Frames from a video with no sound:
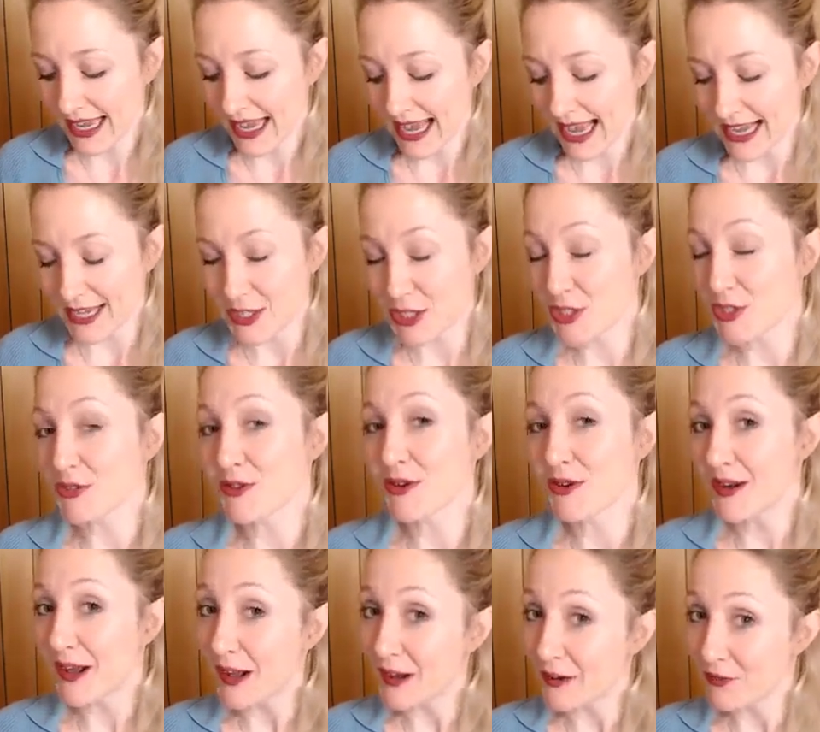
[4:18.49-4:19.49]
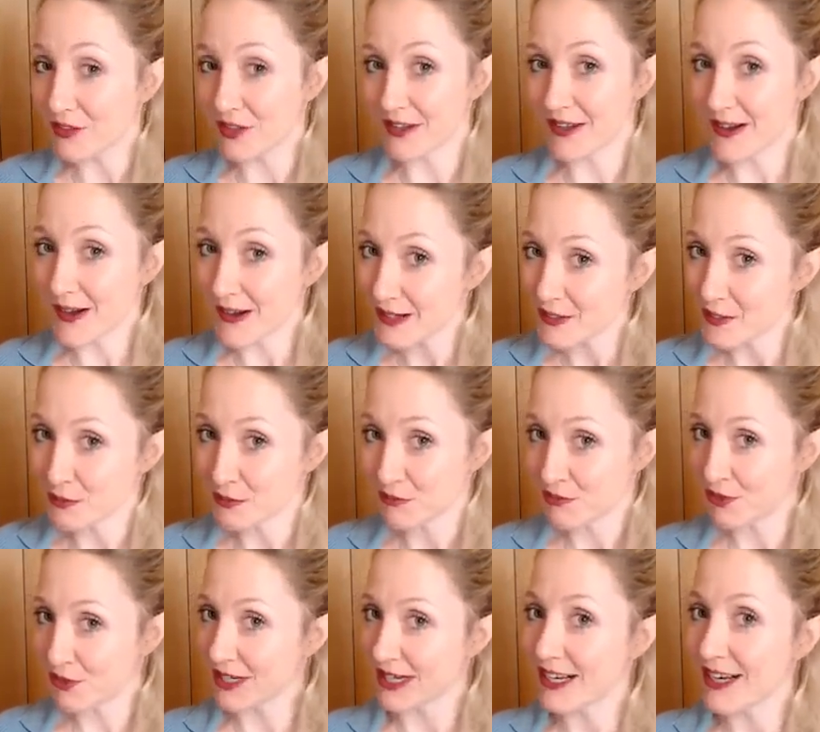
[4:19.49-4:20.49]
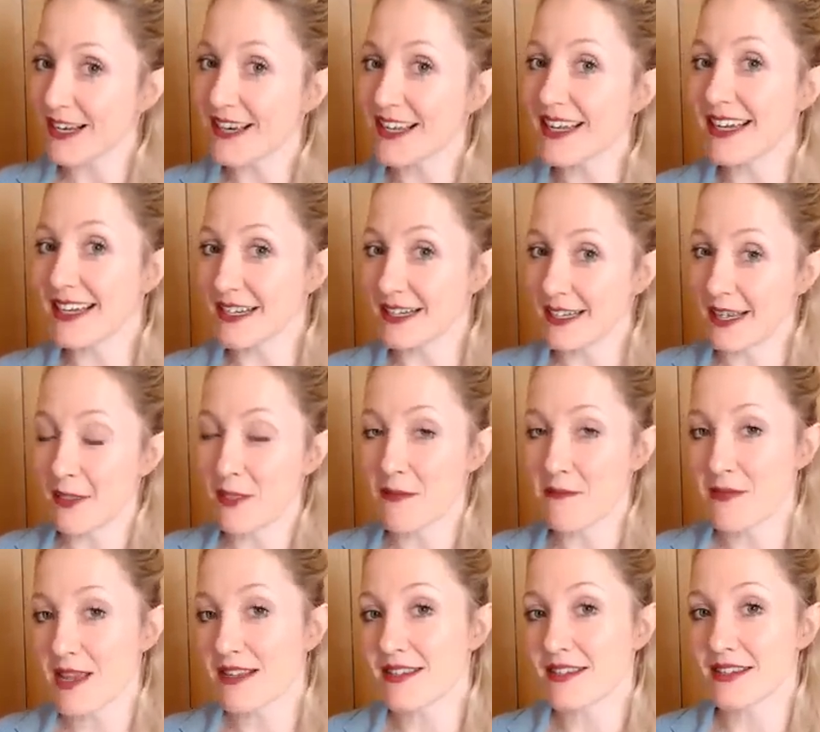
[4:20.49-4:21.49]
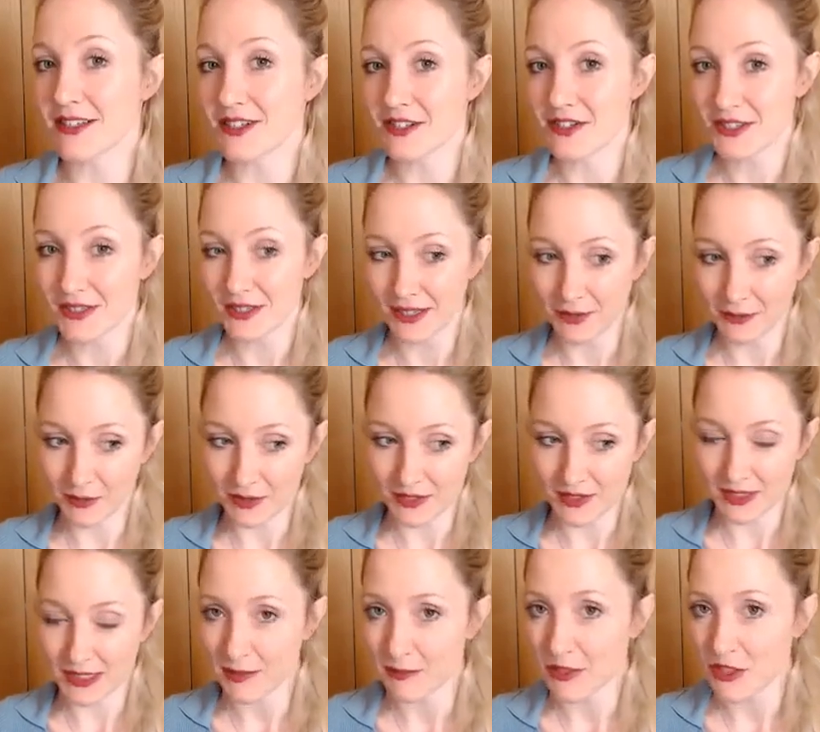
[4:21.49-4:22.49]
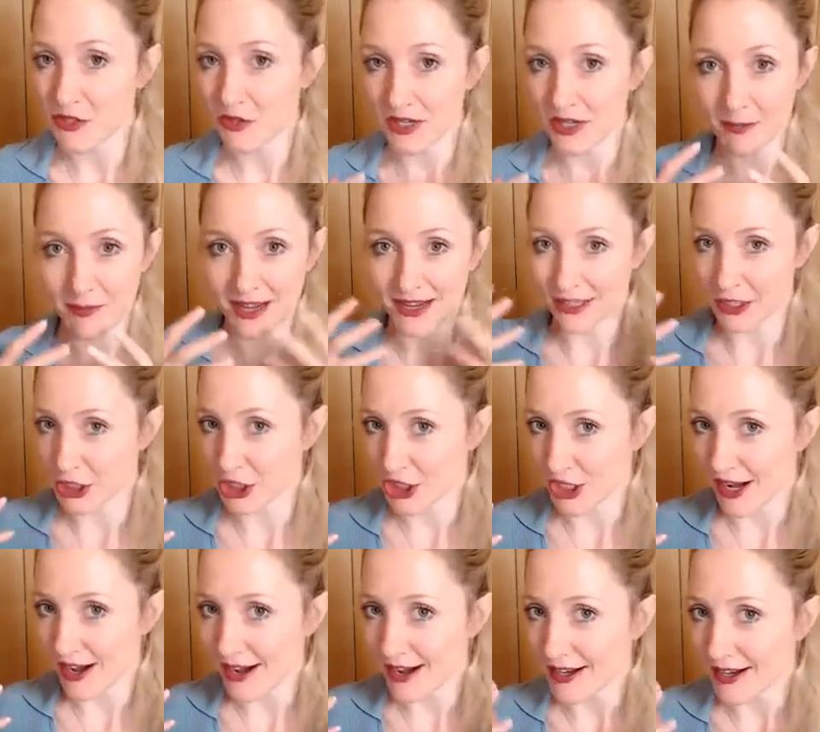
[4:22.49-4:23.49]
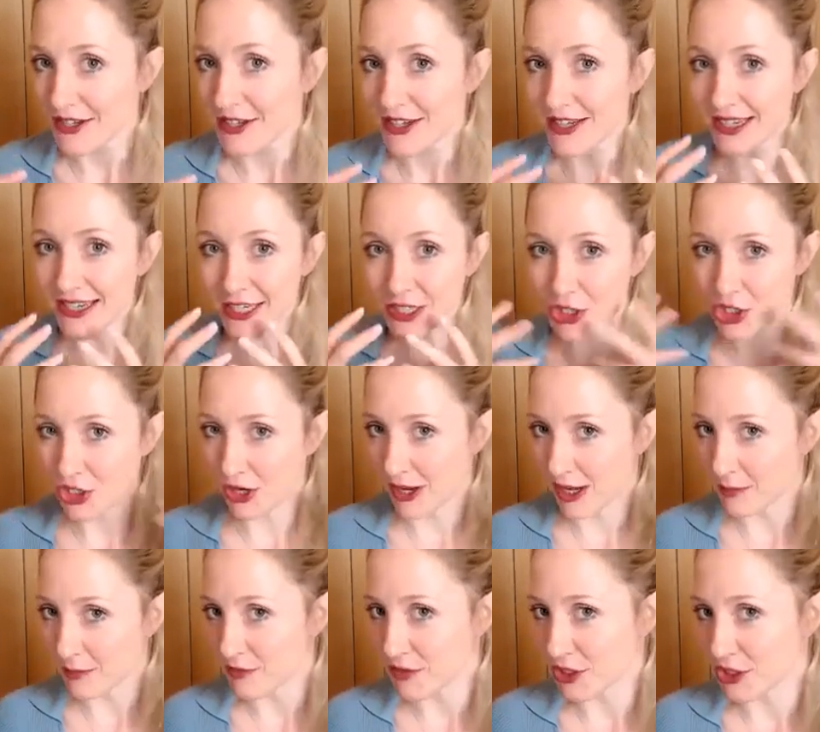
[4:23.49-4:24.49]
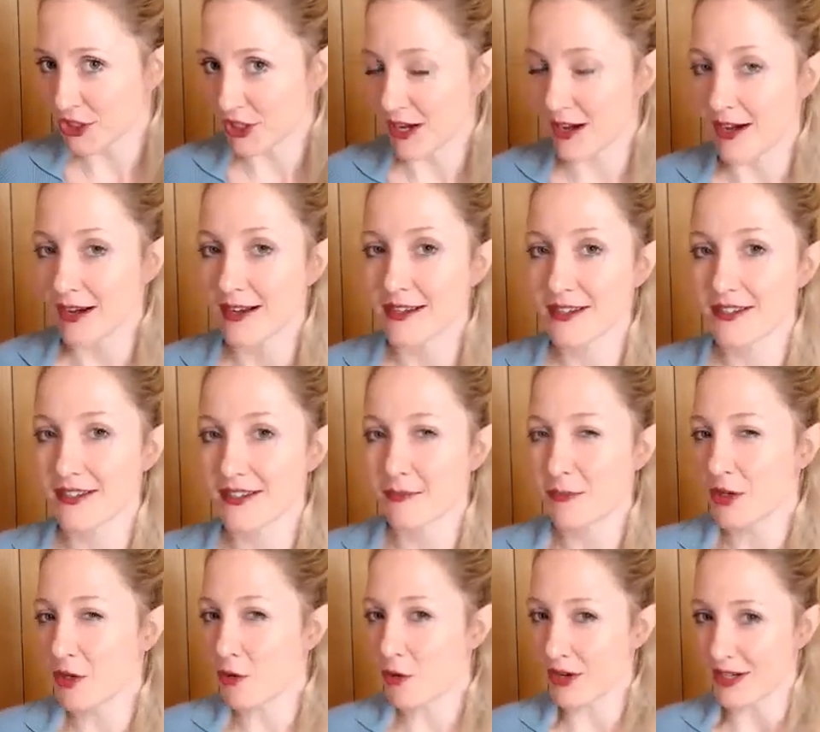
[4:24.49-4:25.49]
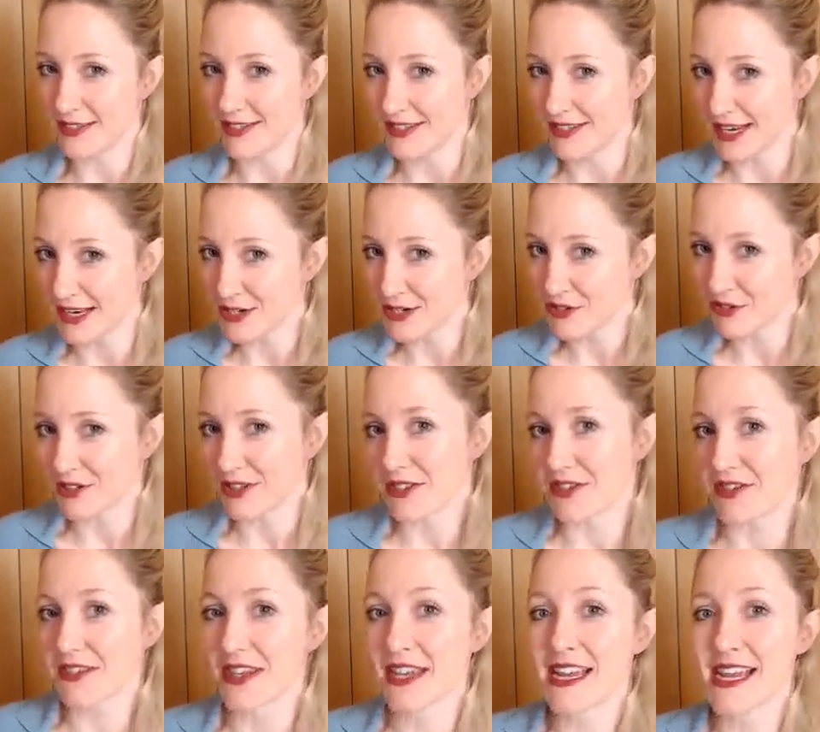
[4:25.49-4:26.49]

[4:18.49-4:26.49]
And sure enough, the cards were very clear in the message. It was imagery about a shark, charm of a shark, someone quite dangerous.